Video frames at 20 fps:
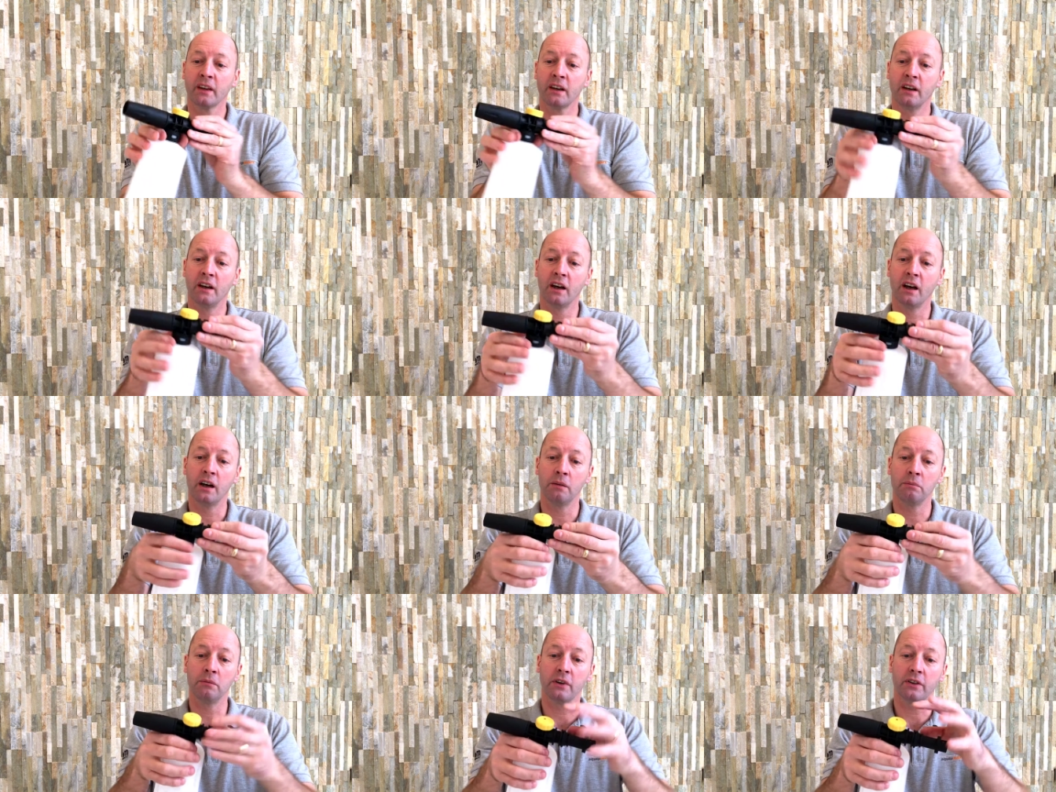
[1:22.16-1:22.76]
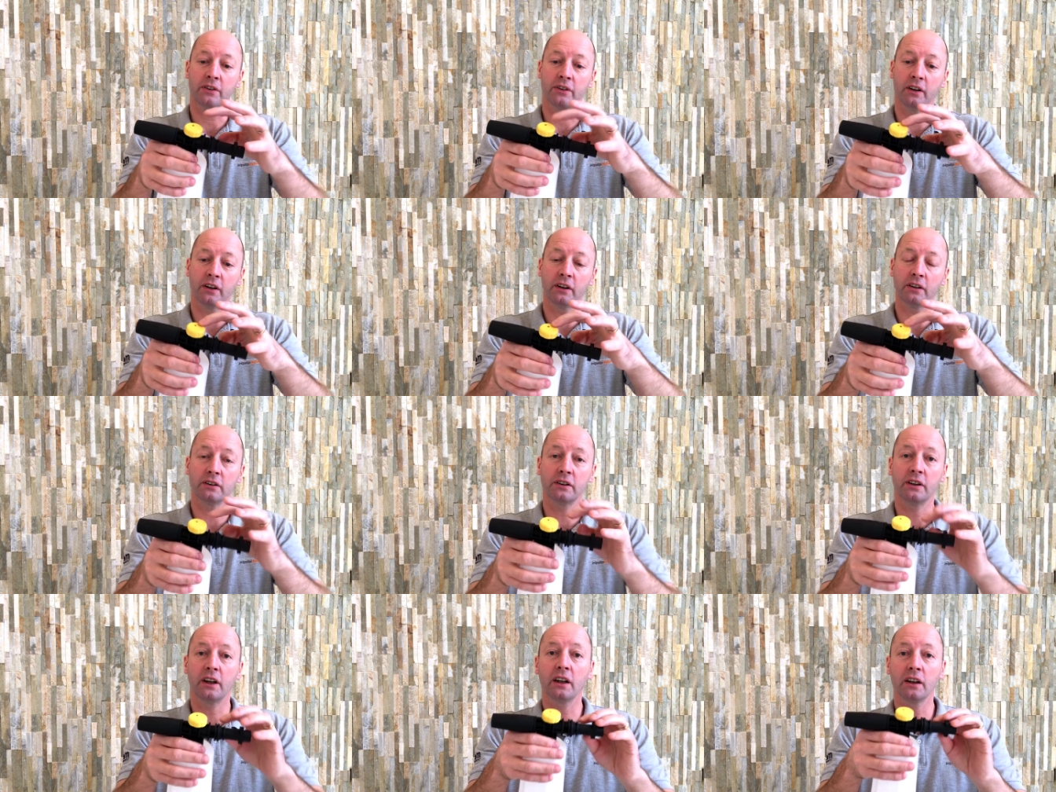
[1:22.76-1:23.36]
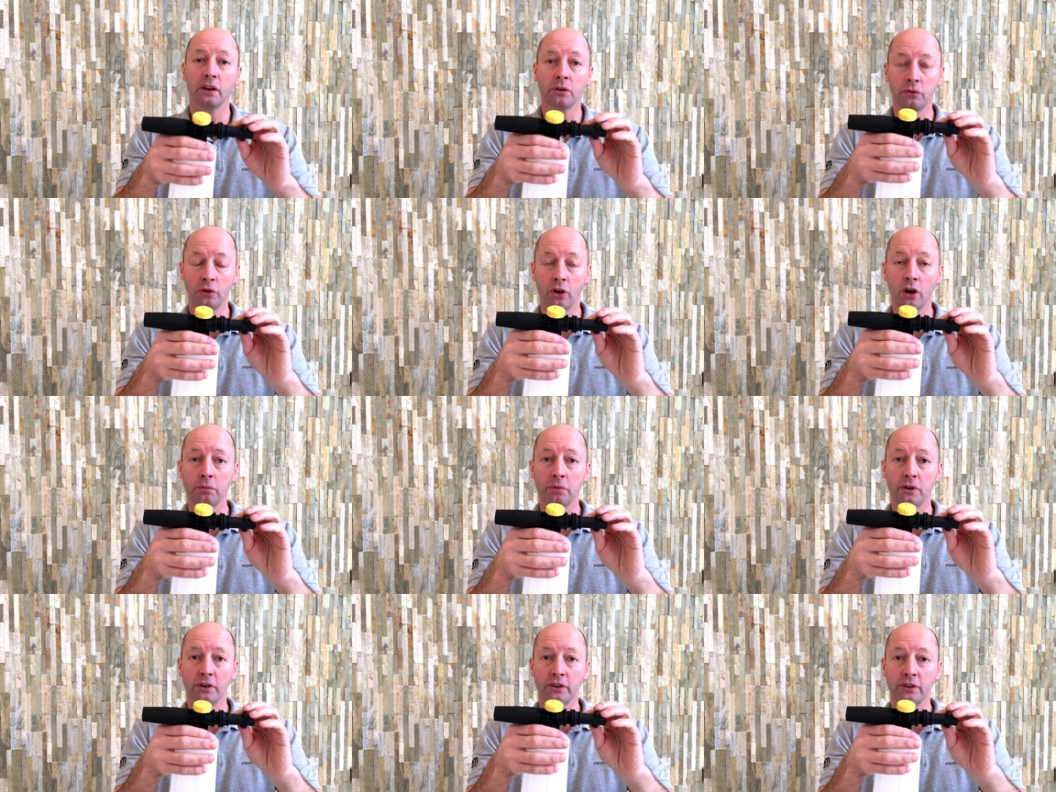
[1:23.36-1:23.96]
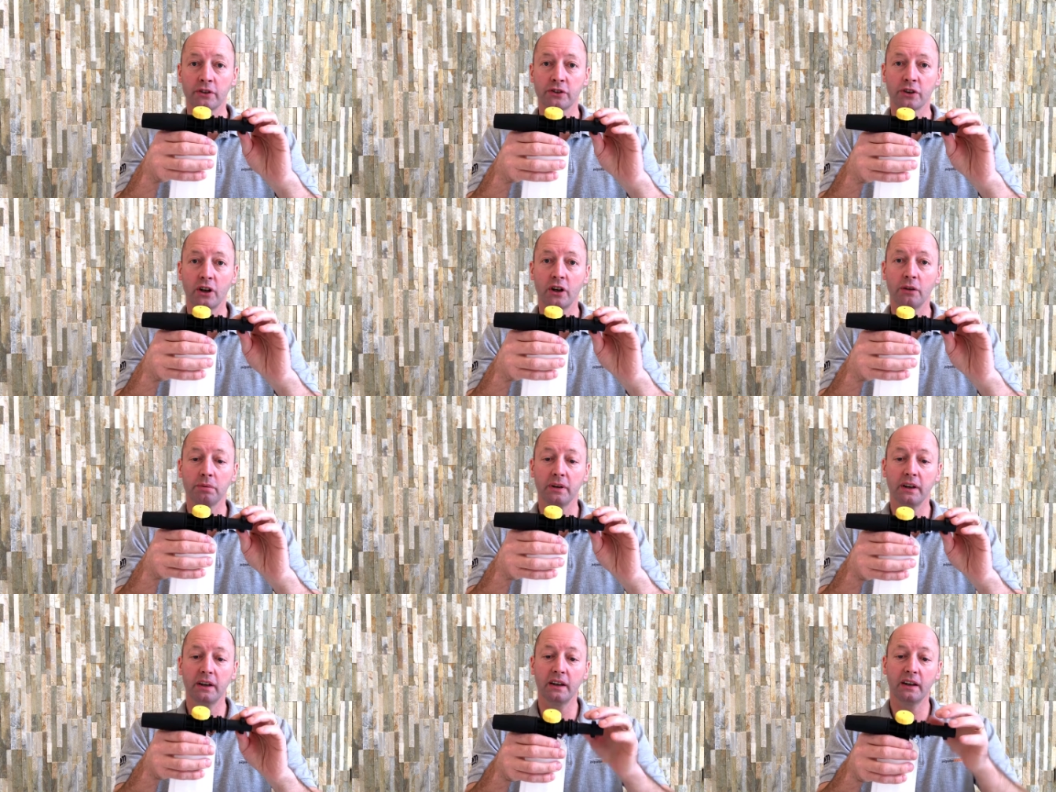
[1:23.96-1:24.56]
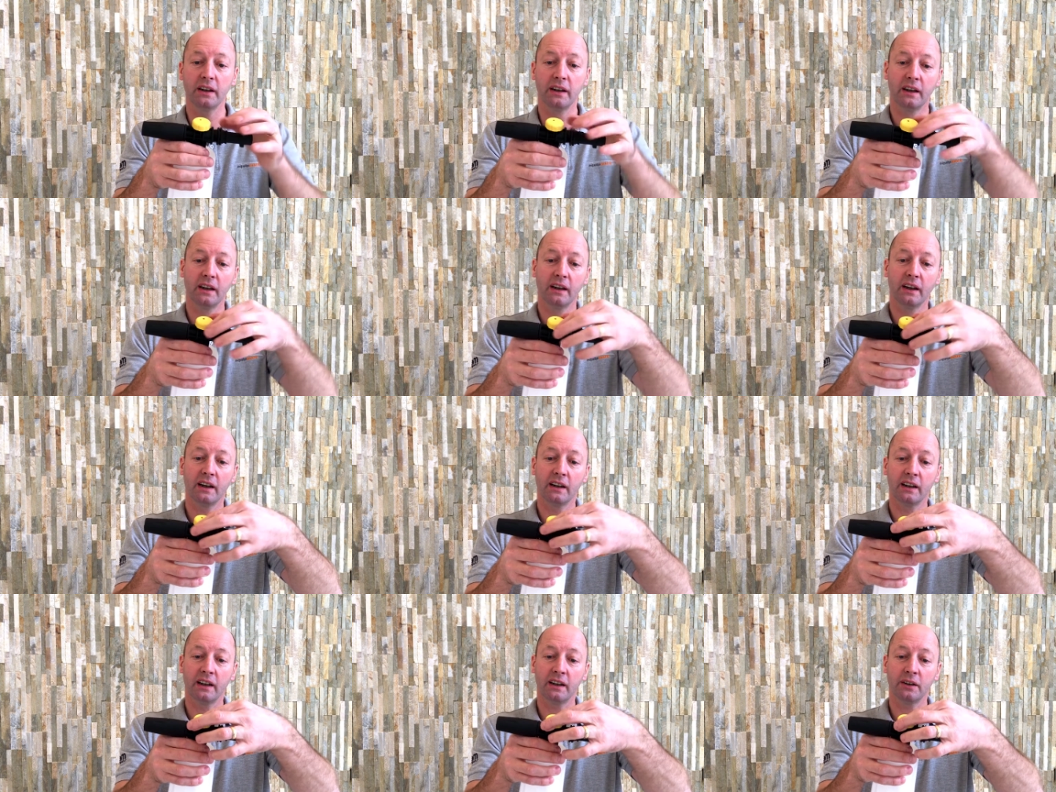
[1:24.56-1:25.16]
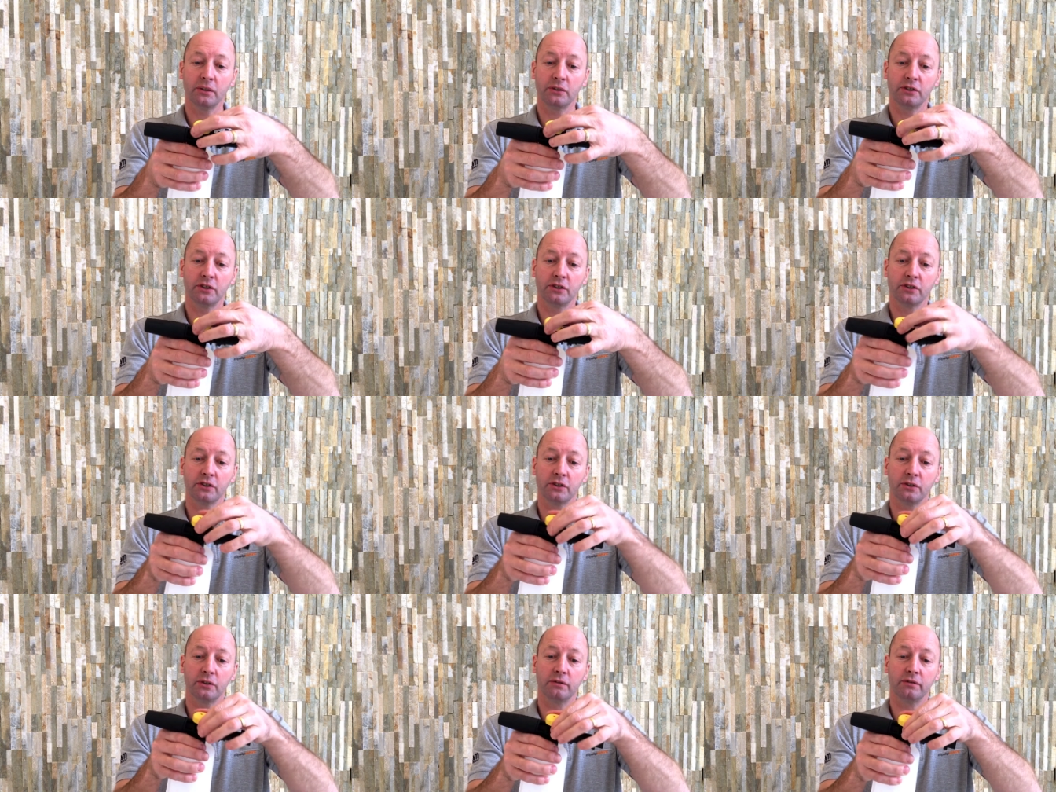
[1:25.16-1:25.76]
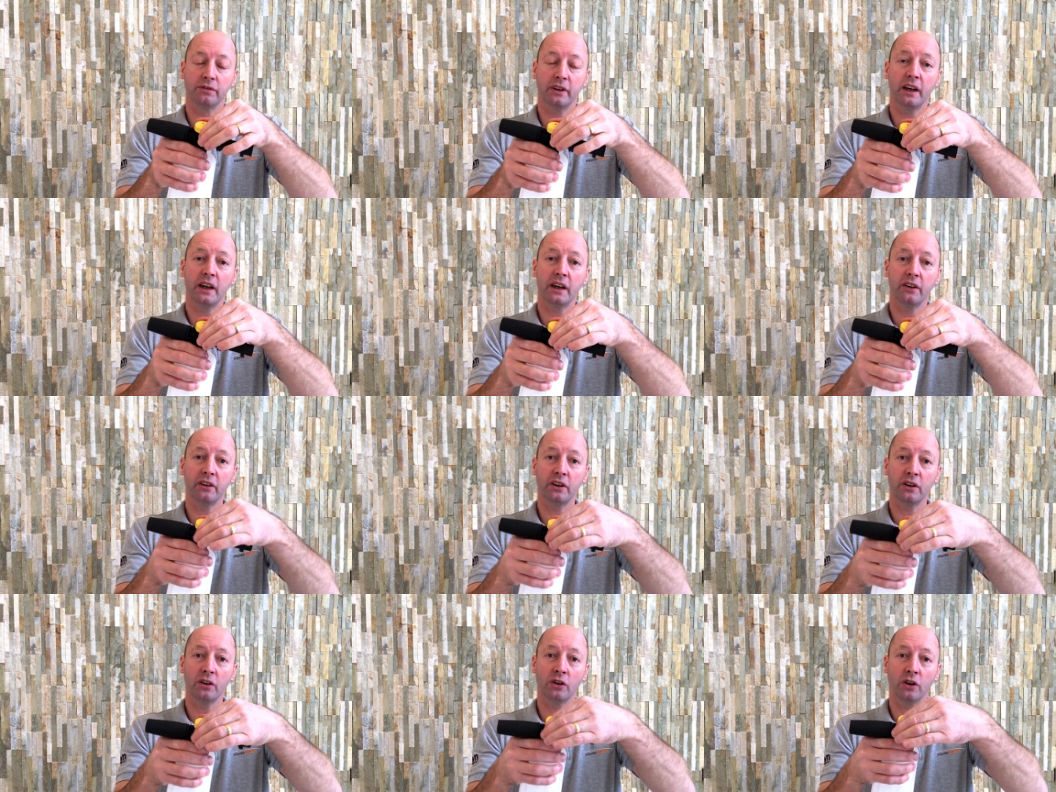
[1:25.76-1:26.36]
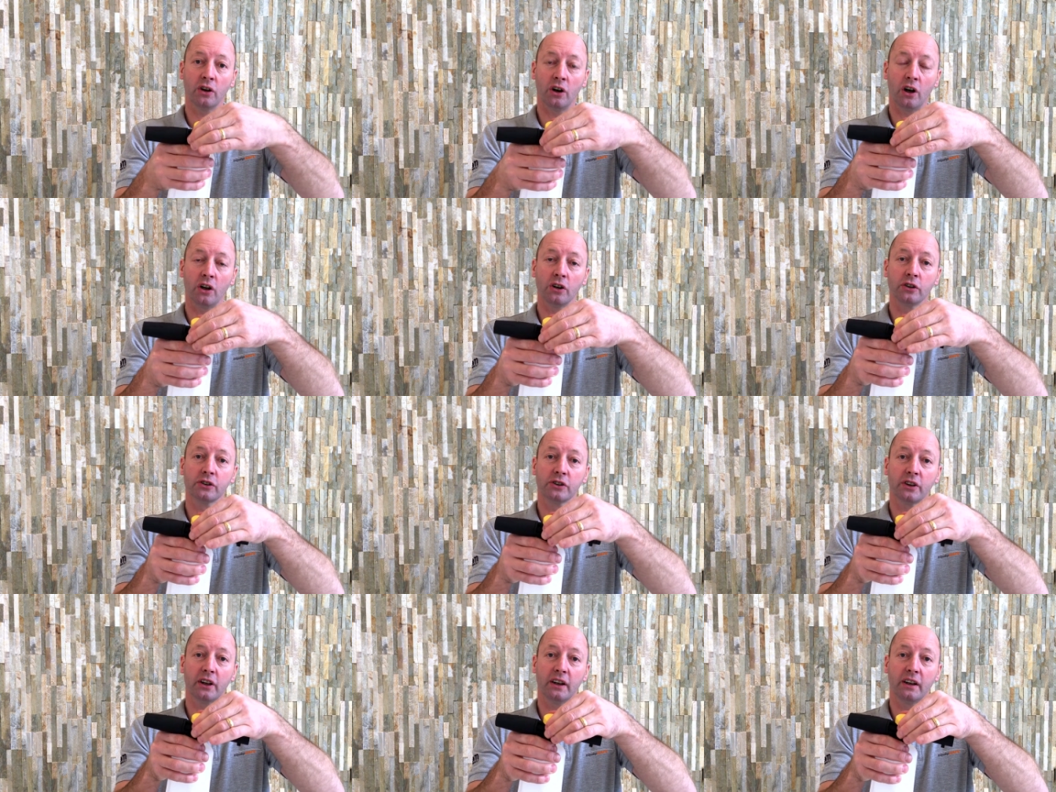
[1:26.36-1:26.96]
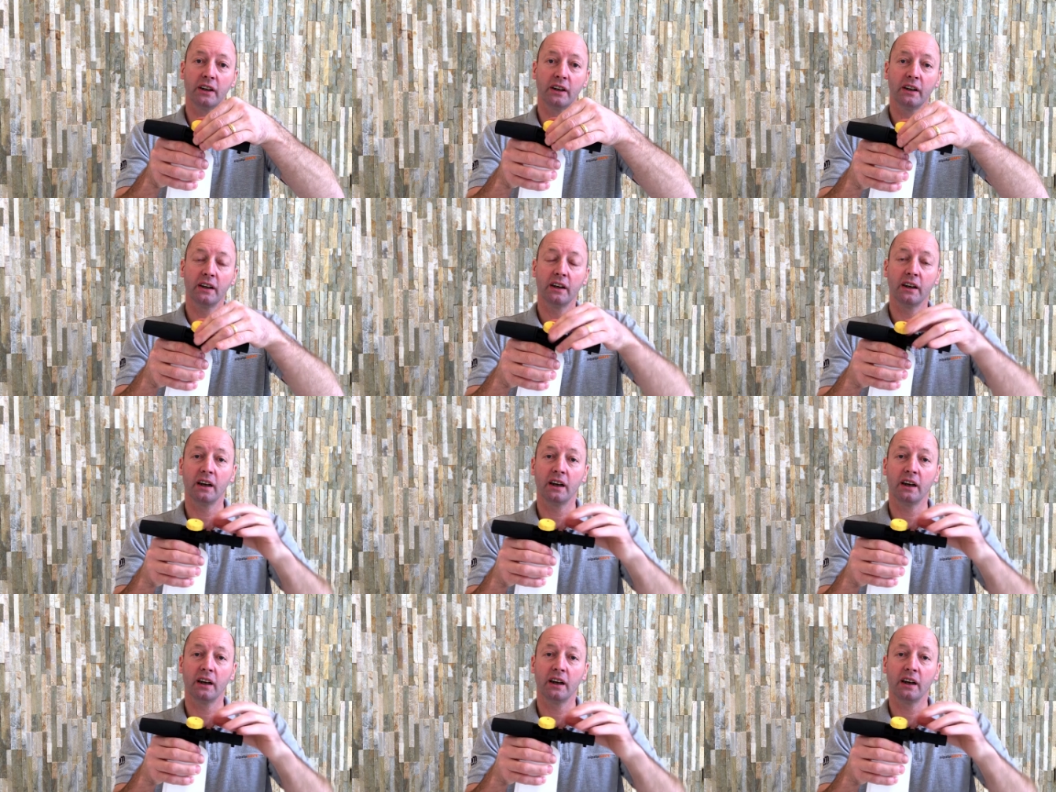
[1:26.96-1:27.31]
The little yellow knob on the top here allows you to vary or alter